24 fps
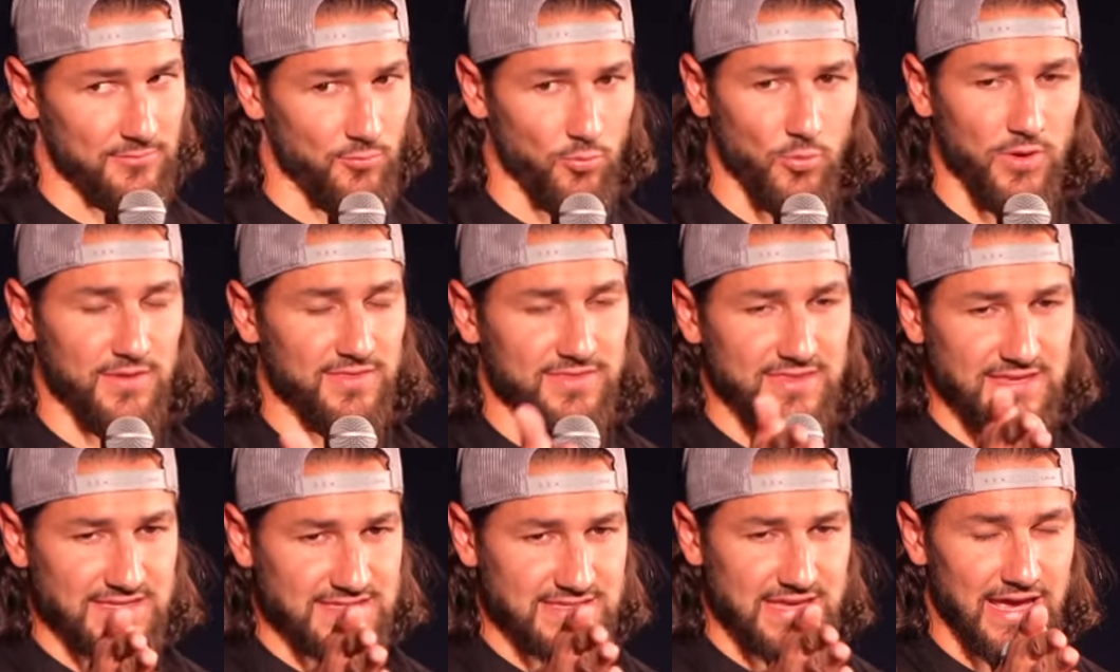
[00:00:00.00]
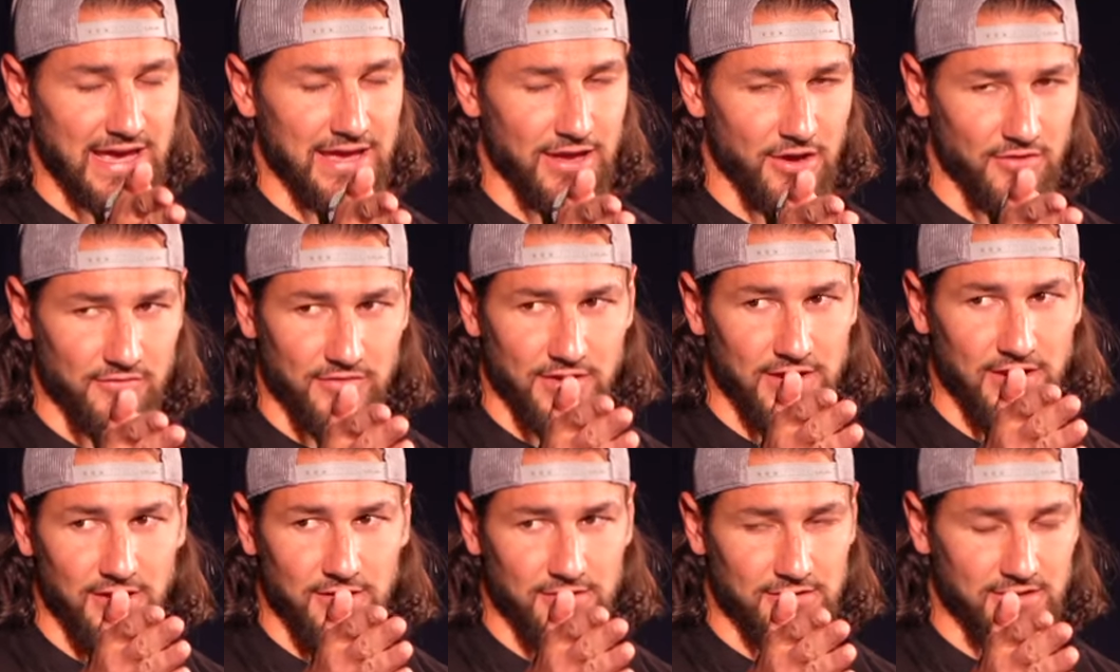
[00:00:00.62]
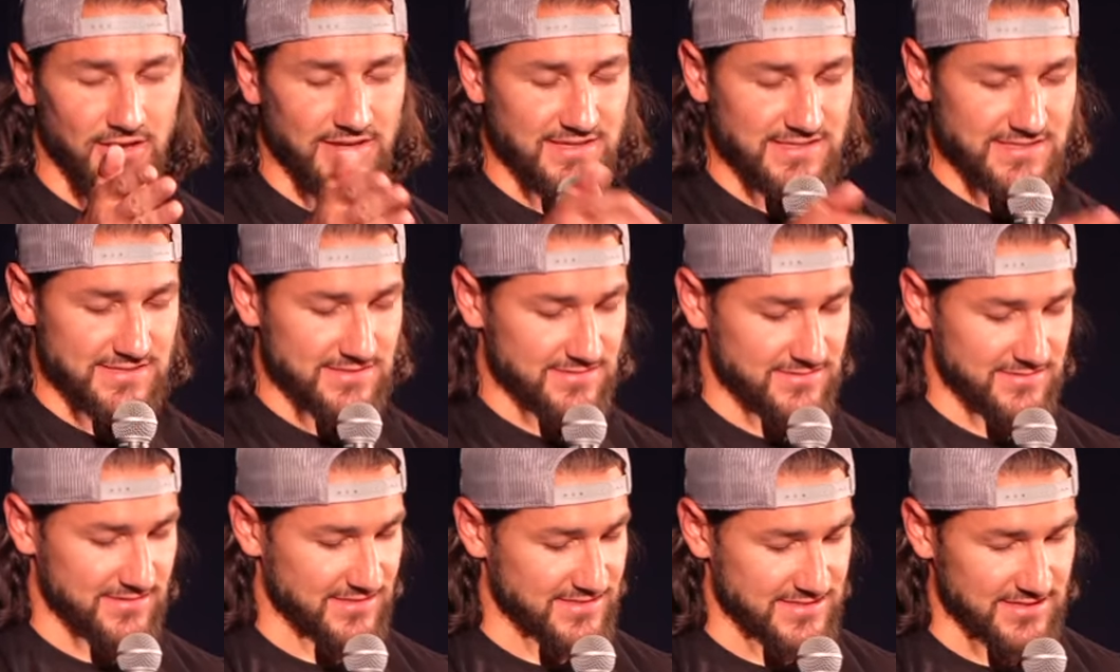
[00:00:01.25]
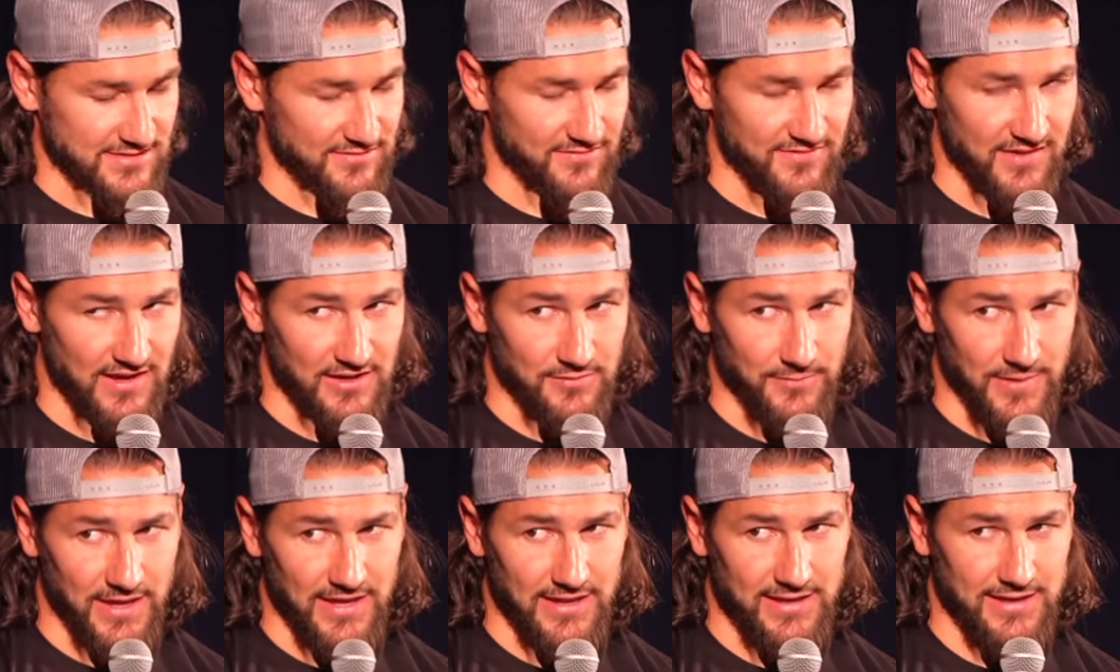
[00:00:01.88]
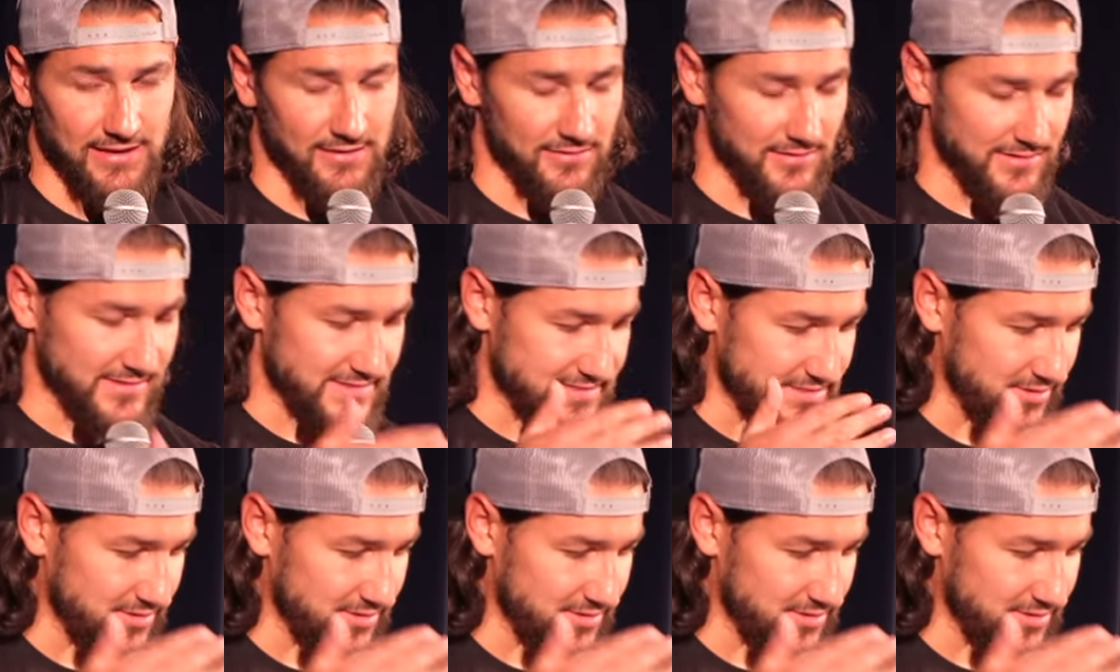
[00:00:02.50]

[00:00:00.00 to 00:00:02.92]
what this guy over here does doesn't affect my Achilles.